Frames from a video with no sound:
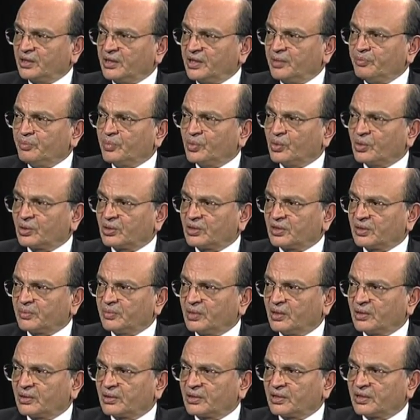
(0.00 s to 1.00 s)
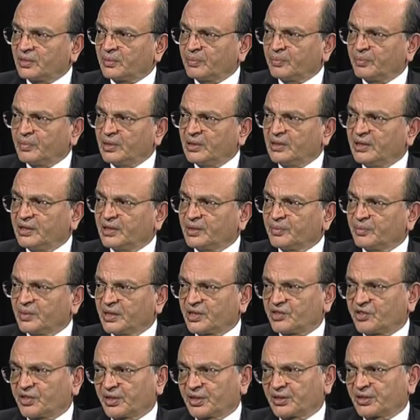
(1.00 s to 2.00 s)
import about a million
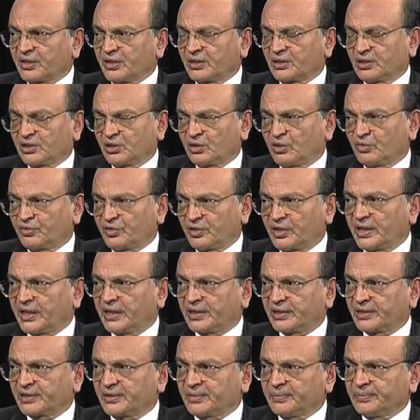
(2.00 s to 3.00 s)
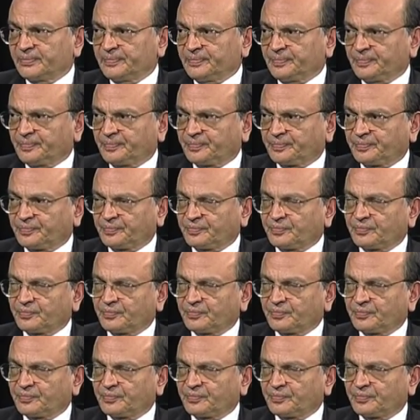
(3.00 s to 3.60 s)
metric tons of rice. Yeah.